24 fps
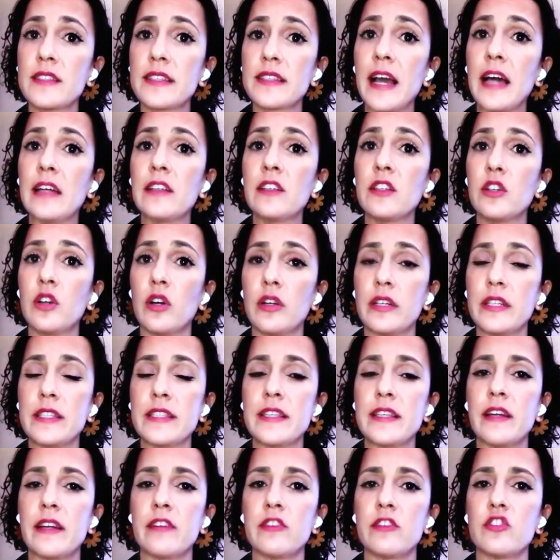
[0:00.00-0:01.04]
categories
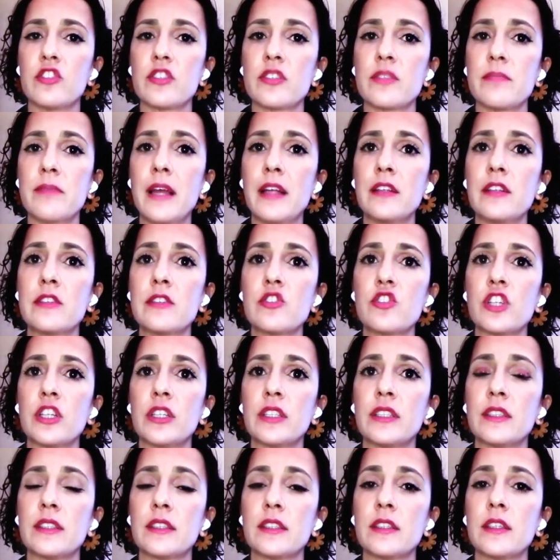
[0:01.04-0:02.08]
that I just
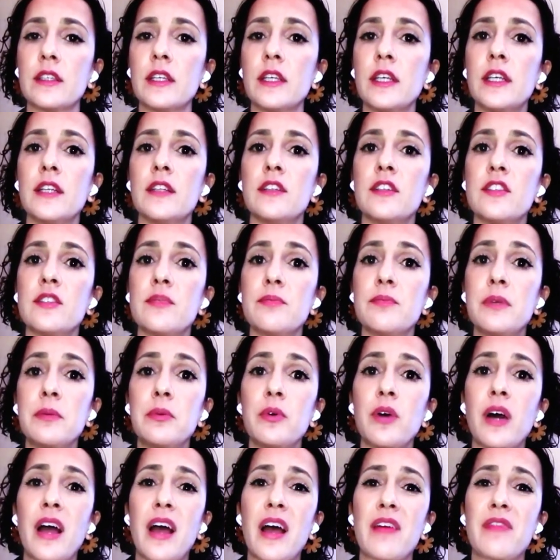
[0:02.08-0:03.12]
mentioned, these
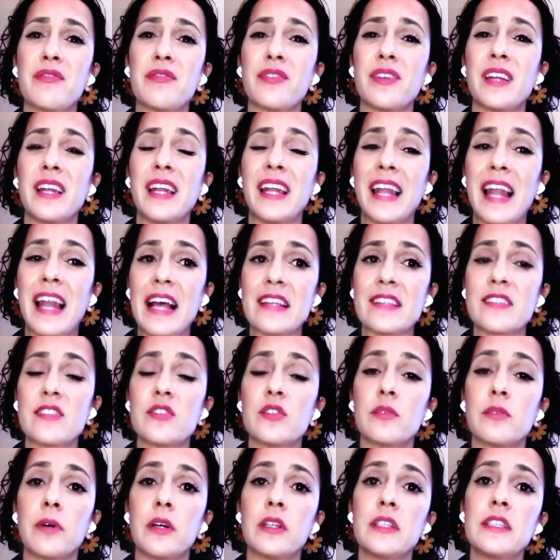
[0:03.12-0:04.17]
people have less,
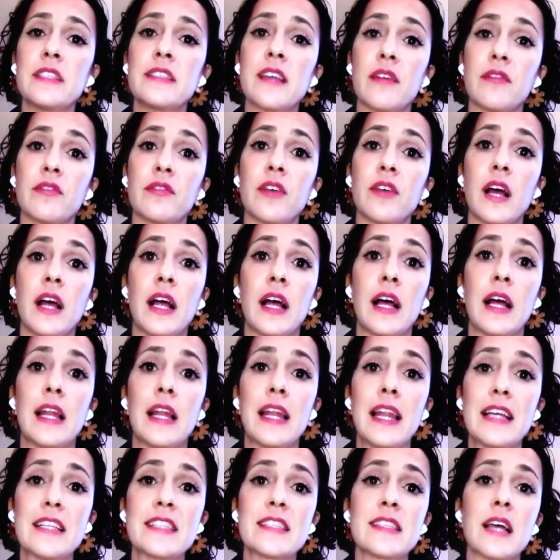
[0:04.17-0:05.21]
their bodies have
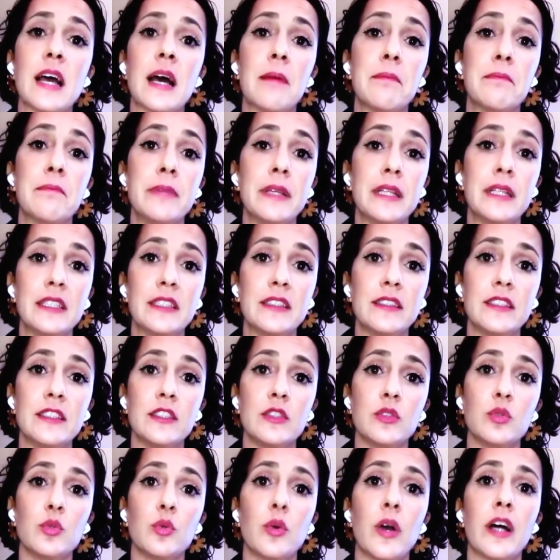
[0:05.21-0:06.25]
less
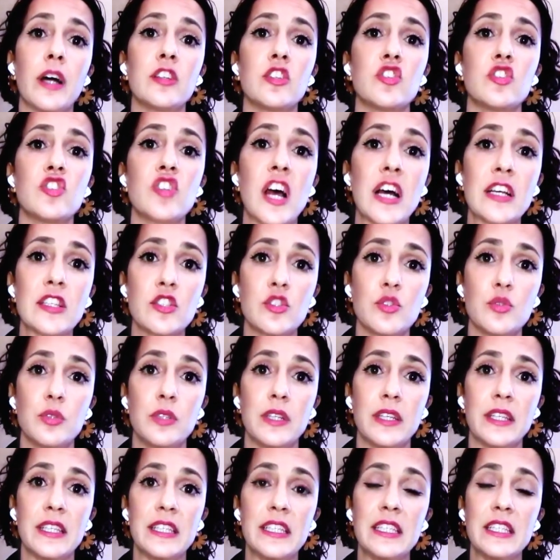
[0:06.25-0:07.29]
ability to adjust to
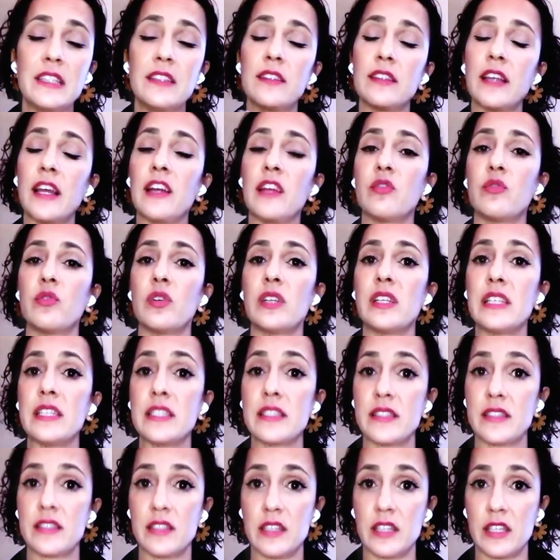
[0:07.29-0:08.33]
the heat and release
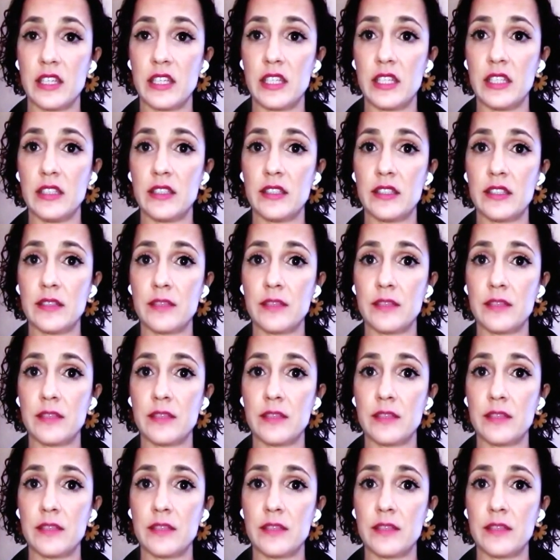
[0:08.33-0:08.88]
the heat.